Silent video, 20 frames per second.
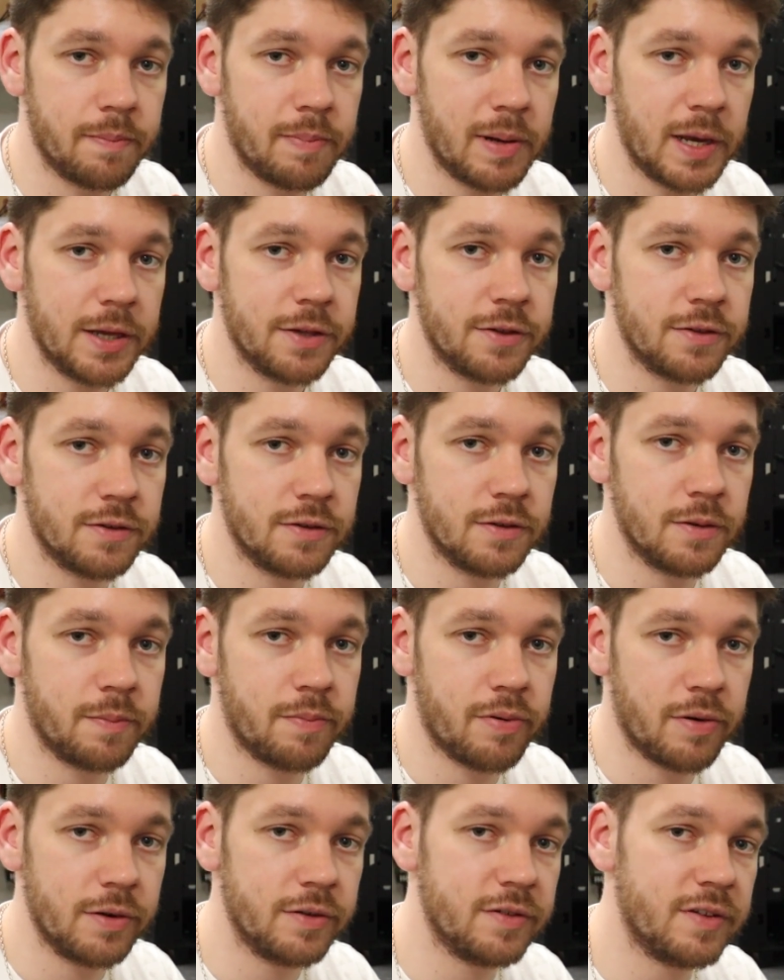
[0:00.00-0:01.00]
Plus
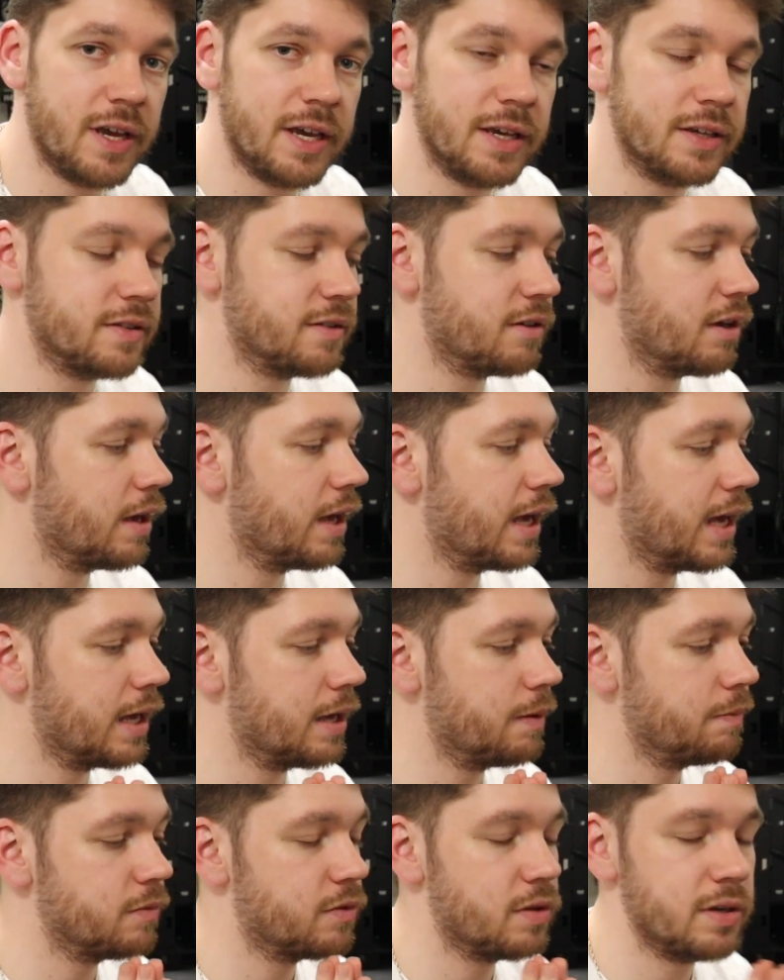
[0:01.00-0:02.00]
process
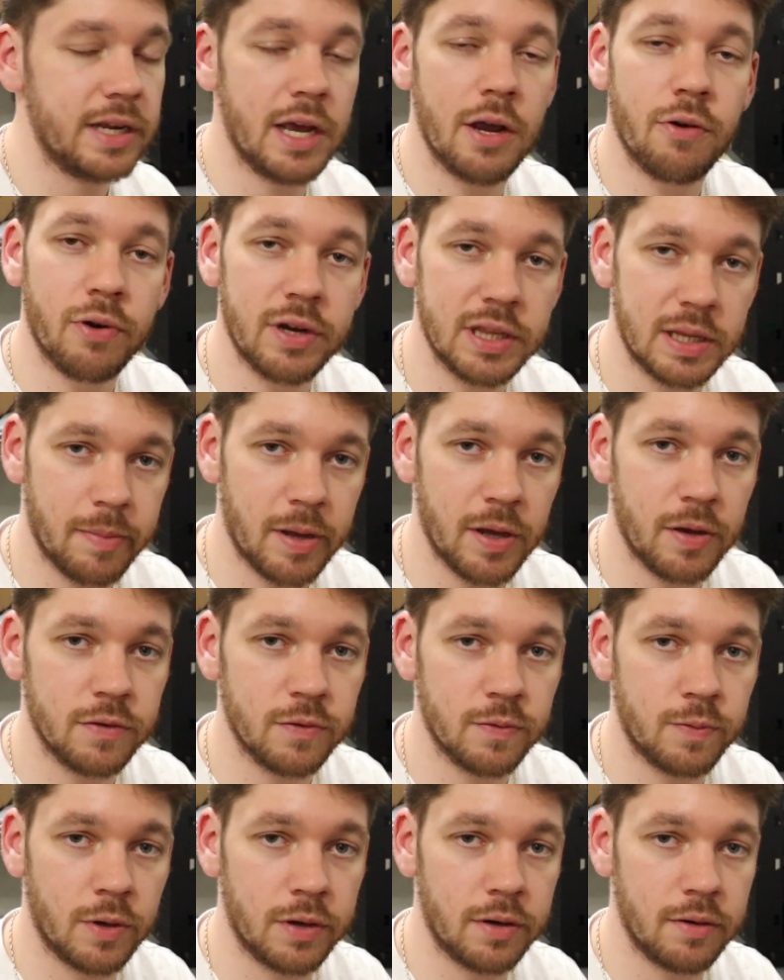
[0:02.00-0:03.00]
to downgrade the
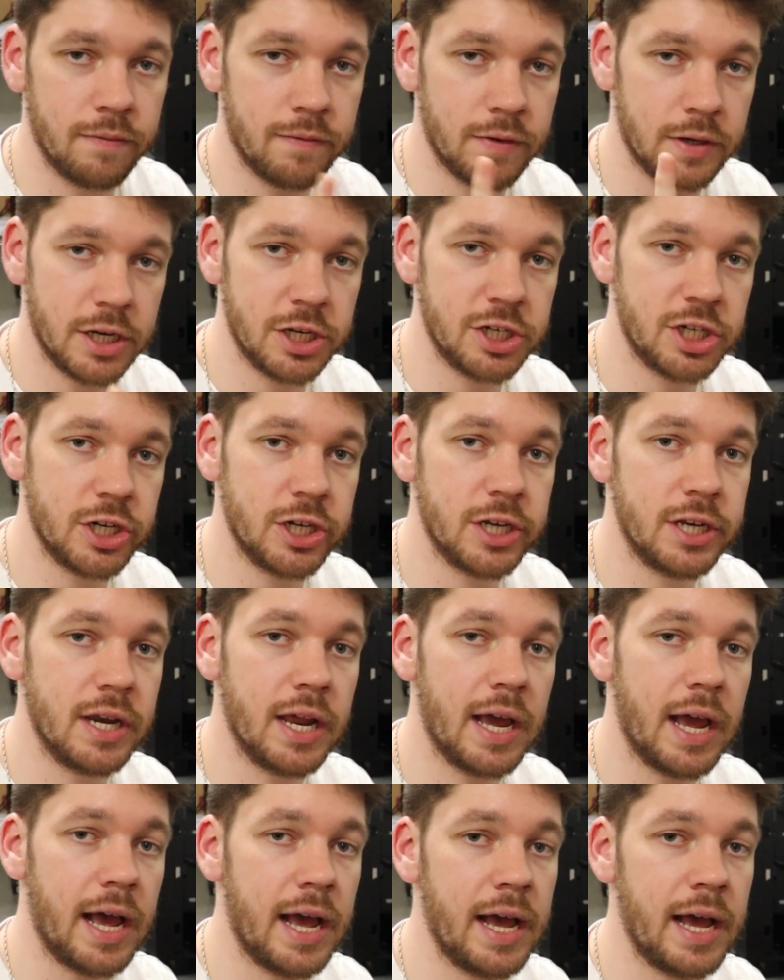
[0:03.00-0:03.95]
BIOS one version,